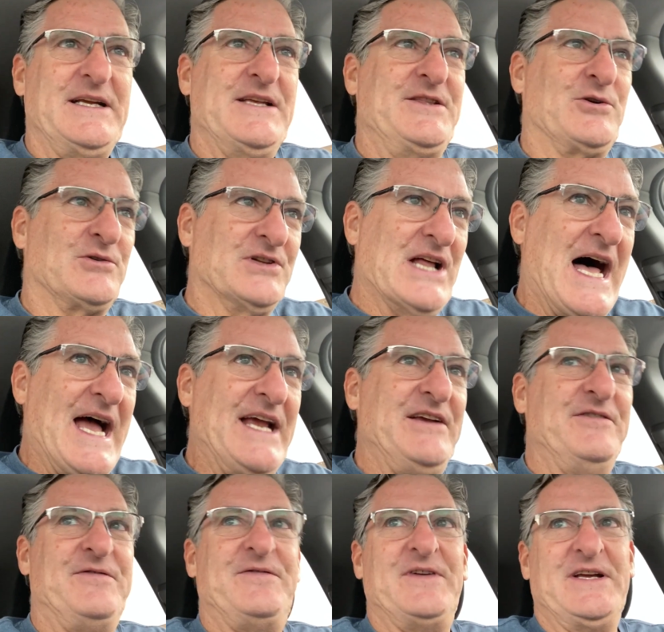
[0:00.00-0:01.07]
in their
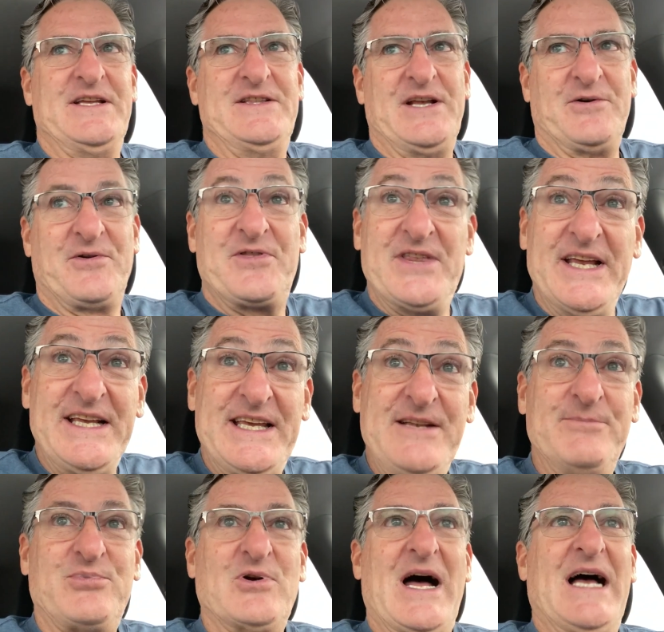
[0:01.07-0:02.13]
life, in their
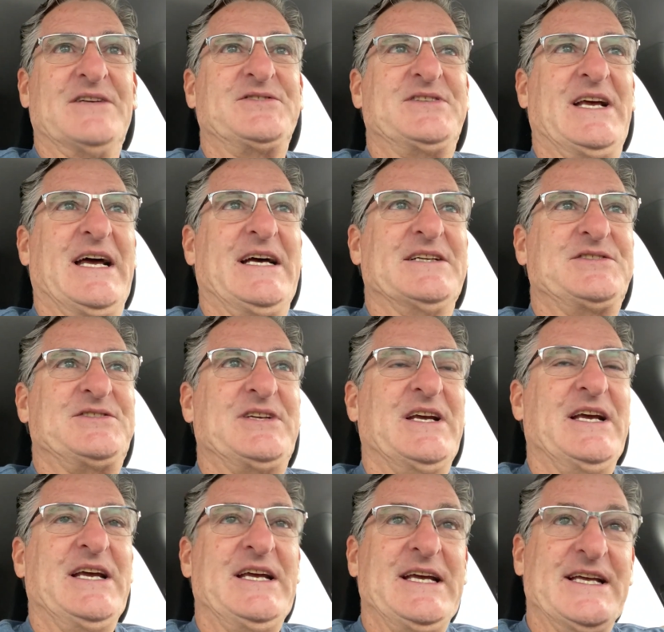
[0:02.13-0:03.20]
thinking process,
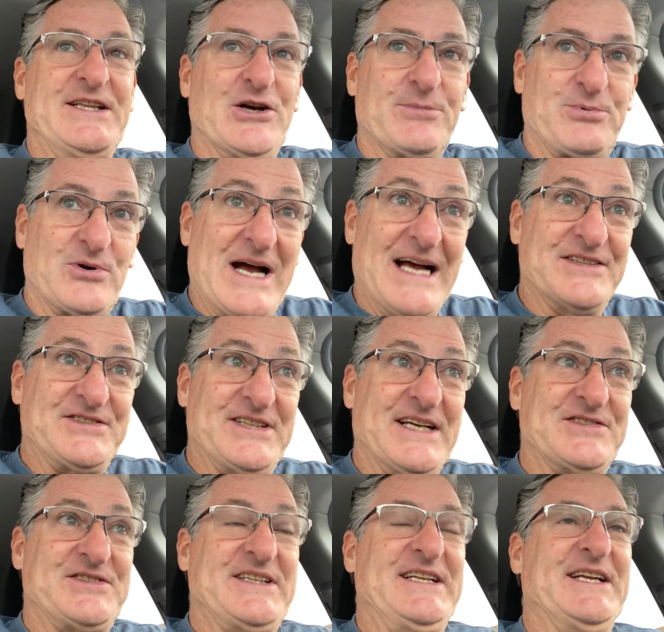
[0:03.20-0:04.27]
in their
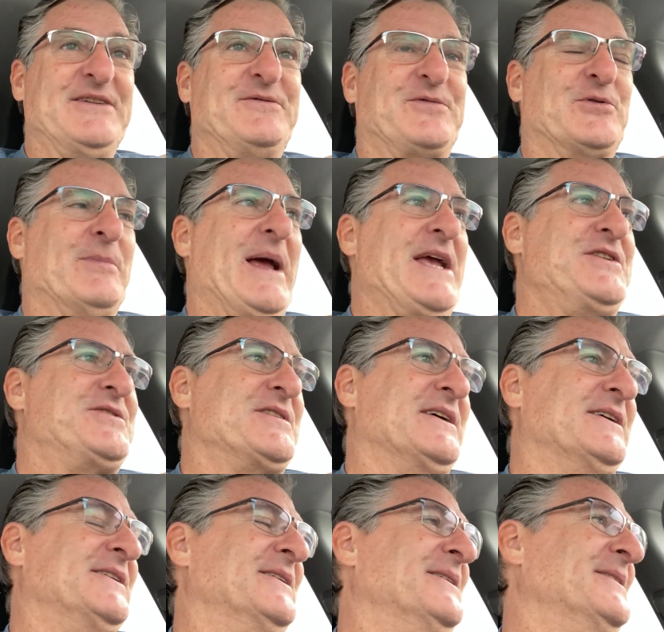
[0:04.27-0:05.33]
processing
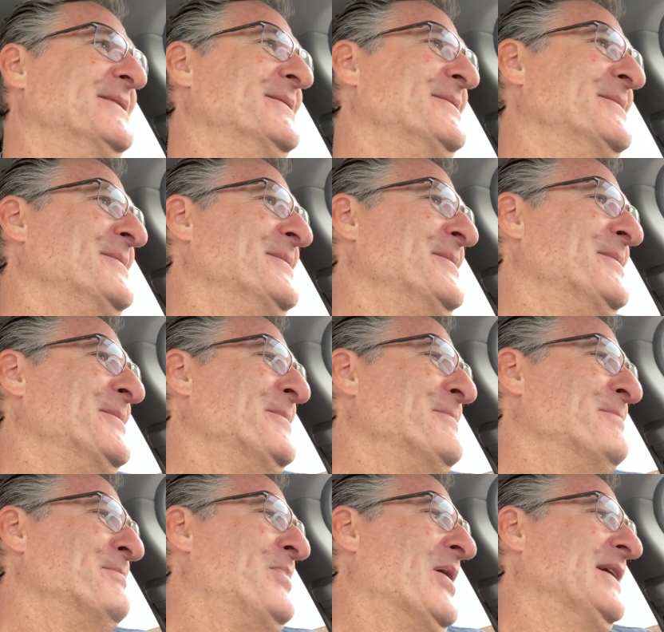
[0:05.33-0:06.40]
information.
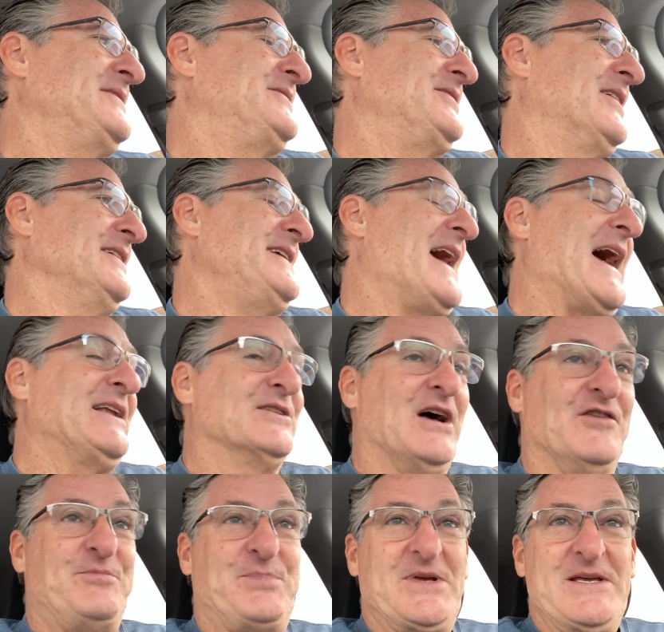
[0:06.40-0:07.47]
But uh, yeah, I
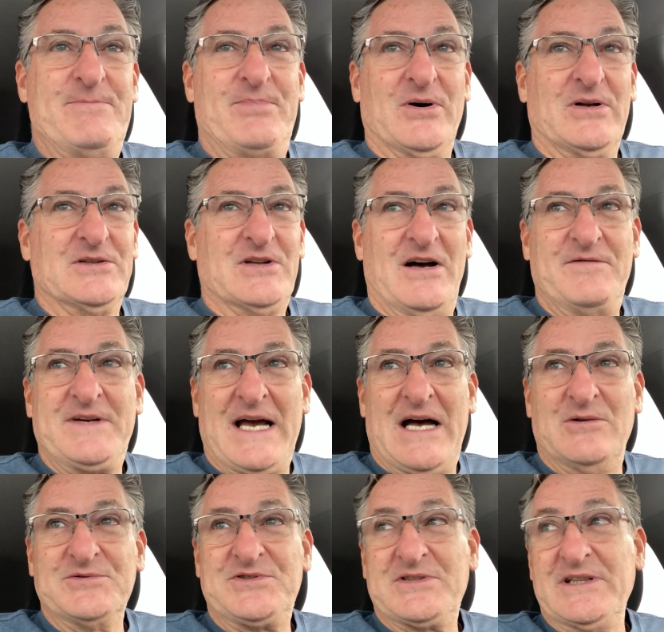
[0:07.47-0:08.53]
love people, love
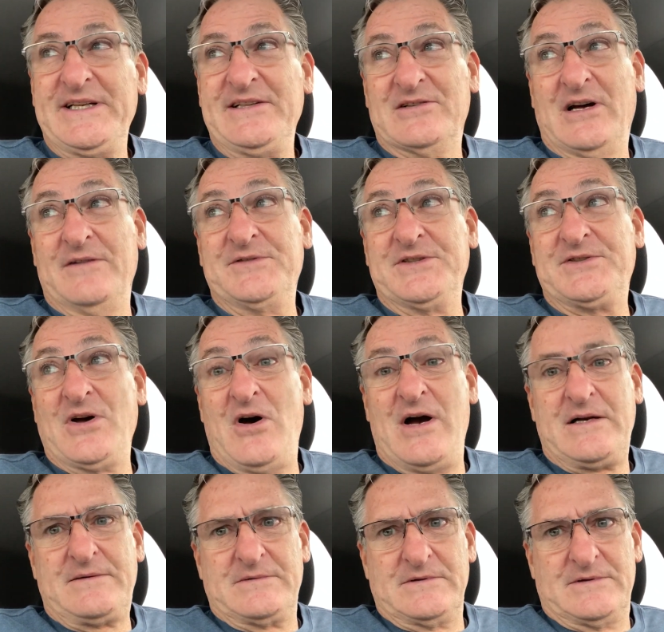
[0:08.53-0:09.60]
counseling, love to
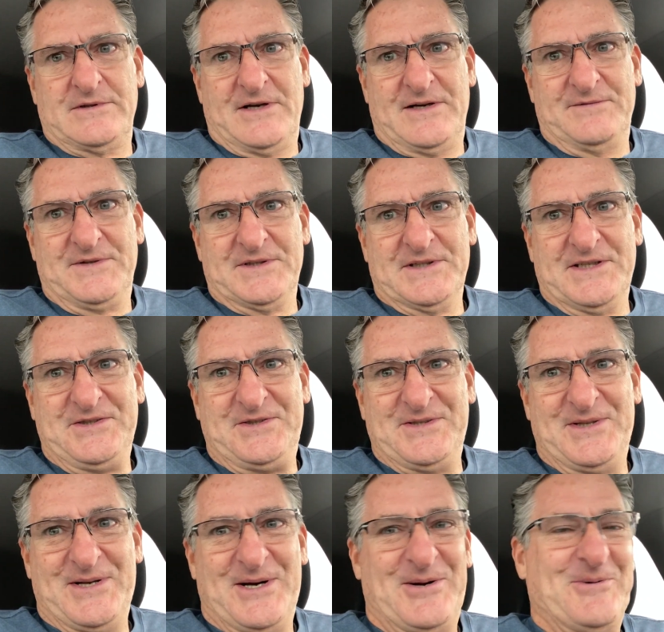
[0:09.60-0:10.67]
talk, love to
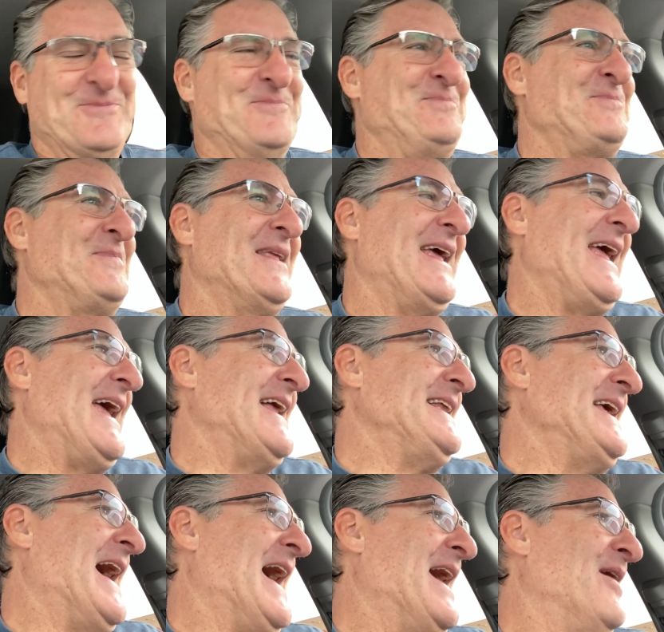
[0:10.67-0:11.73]
listen though.
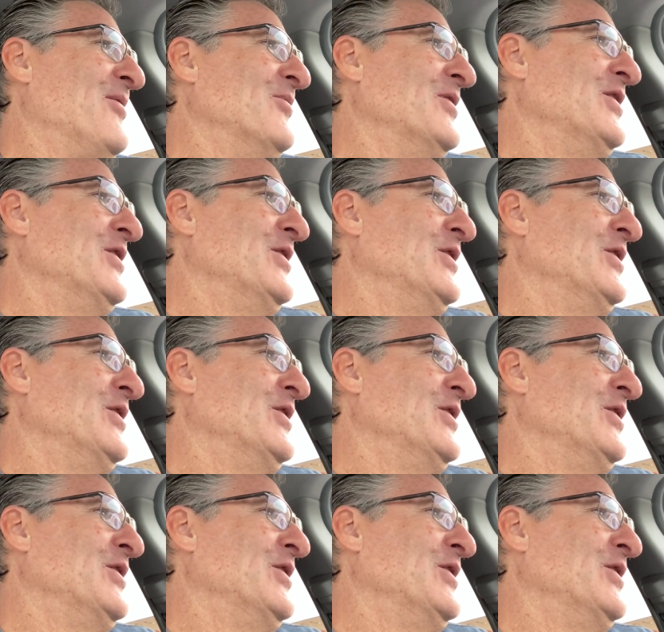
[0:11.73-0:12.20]
Anyhow,